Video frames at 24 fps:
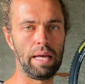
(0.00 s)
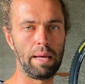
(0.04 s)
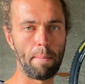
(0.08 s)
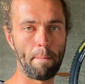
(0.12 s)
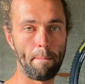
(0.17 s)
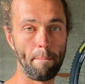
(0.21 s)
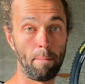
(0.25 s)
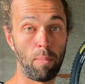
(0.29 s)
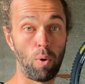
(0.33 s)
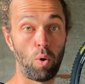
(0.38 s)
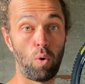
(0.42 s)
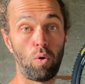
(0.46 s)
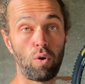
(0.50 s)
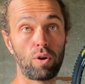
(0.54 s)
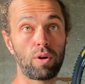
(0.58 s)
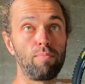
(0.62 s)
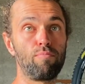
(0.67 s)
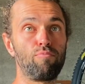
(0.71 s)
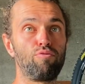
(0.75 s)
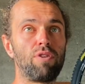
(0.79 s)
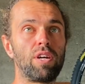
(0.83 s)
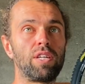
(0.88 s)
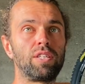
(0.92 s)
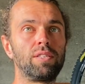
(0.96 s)
more
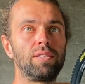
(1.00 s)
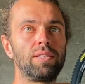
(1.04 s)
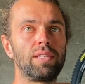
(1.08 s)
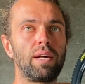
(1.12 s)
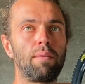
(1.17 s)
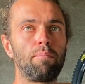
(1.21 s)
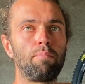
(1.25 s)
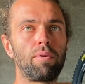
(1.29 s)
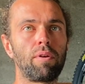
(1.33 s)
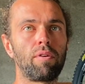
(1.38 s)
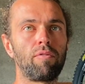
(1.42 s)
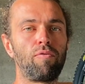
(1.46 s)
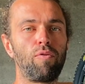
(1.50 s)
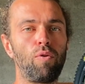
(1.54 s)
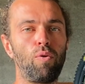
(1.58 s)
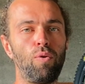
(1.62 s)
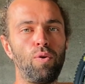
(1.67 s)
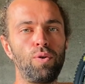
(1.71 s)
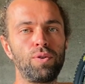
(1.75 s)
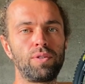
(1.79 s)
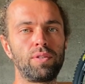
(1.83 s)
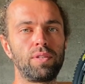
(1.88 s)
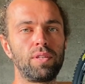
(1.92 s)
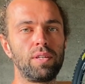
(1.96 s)
compression damping
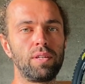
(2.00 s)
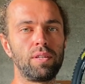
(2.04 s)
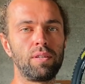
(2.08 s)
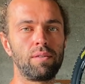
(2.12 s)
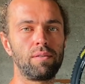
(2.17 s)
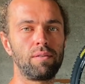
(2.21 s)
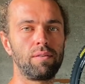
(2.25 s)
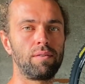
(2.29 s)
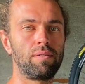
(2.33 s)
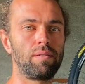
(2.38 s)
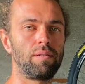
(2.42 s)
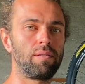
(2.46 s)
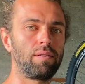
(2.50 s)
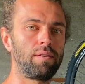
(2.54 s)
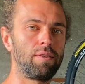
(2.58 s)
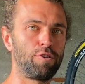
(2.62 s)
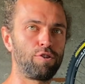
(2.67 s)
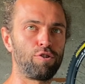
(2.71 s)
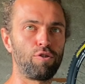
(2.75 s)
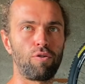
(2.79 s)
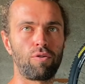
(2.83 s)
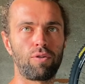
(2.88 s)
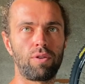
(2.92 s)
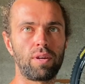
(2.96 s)
force than the
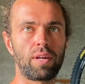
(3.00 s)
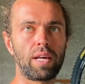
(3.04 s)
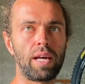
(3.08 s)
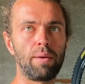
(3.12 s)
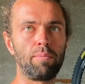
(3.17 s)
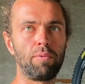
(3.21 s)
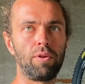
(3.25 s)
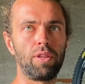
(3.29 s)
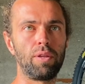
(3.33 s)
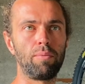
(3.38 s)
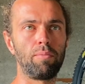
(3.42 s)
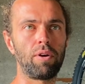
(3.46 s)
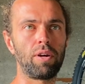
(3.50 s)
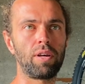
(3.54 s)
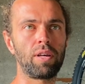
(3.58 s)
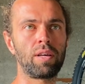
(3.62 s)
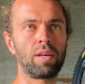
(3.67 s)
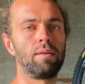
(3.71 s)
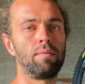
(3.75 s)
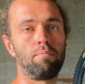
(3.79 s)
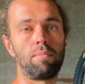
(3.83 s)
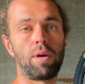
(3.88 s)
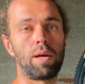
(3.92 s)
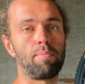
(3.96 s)
shock that came on the
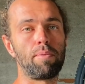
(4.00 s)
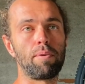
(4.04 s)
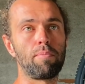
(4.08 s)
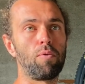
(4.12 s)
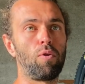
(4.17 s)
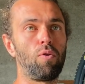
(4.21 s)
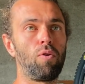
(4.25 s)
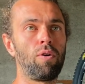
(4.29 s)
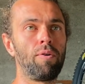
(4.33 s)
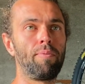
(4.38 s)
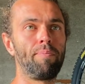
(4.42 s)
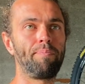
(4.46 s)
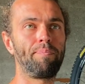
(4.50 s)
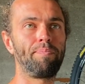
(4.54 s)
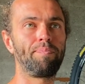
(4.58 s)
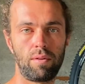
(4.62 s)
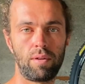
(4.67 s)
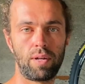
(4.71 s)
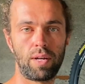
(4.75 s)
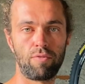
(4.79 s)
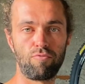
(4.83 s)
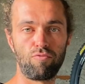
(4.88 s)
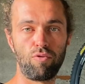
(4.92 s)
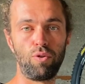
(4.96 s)
bike, maybe more.
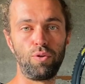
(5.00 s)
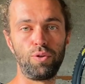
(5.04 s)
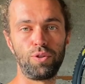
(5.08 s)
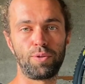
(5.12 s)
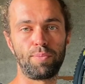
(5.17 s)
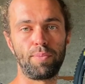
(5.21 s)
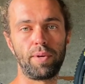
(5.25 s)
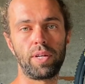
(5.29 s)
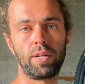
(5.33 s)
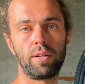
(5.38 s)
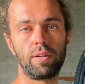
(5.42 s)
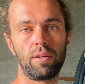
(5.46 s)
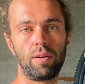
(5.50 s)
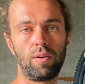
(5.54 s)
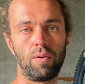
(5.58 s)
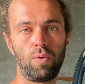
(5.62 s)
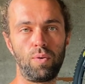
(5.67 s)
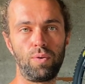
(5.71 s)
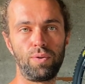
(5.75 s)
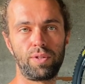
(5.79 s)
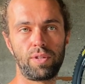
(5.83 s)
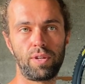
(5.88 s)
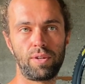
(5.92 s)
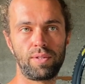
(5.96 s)
And Rulesman
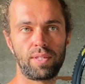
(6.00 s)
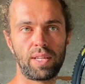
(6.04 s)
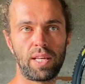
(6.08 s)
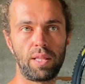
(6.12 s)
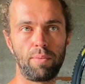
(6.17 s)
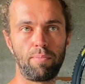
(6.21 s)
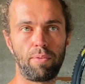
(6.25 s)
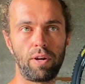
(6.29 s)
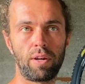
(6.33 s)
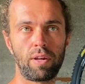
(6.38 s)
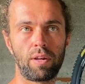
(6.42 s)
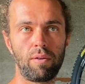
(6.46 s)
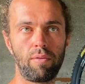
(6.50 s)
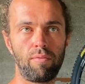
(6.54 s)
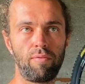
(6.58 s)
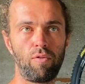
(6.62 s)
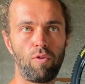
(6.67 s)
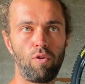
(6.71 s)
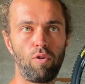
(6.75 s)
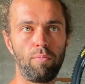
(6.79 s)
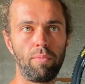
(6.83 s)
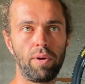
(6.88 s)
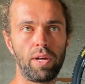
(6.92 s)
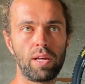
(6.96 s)
also set the bike up
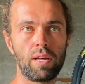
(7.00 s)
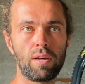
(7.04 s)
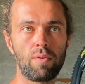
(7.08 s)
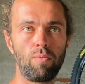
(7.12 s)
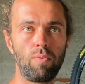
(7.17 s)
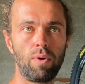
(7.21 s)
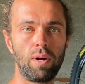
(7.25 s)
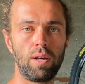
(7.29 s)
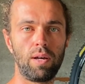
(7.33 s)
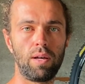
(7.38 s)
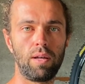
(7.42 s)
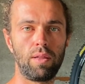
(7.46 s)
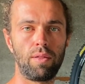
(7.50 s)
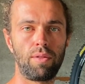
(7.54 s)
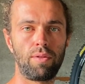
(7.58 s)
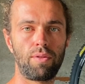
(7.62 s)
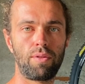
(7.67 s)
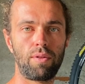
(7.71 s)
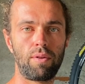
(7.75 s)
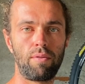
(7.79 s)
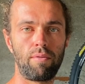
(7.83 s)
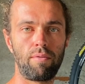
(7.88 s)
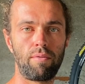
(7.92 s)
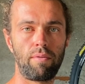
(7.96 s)
for me with
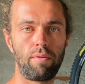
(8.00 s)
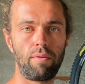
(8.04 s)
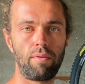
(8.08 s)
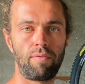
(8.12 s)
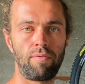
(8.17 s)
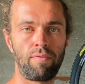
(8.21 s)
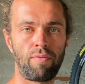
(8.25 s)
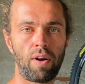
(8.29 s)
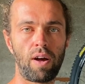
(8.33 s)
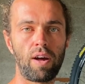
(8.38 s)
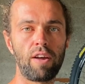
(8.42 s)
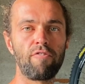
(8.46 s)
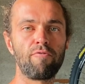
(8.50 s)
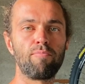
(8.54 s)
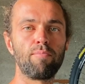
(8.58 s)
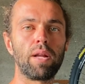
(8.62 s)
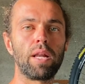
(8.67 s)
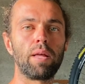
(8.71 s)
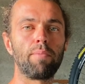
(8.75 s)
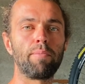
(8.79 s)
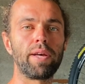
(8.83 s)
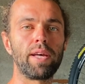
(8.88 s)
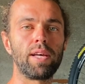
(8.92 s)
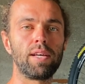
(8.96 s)

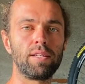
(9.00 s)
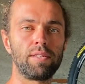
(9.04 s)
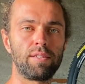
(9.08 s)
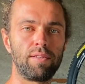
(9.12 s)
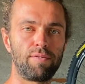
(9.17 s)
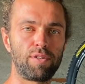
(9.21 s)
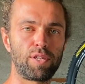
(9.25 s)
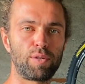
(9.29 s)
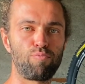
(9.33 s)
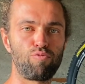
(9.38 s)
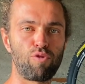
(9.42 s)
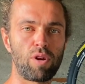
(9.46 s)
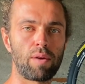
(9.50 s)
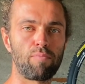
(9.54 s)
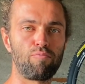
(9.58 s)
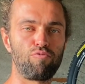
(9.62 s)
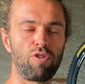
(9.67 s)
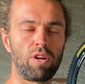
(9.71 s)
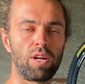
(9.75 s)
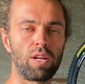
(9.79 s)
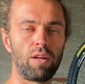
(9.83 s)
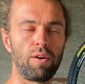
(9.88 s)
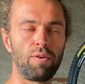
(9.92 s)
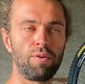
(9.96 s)
5mm of spring
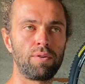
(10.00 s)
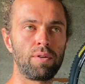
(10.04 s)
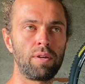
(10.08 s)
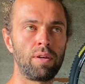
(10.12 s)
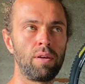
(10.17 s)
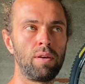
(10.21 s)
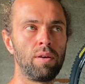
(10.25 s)
preload.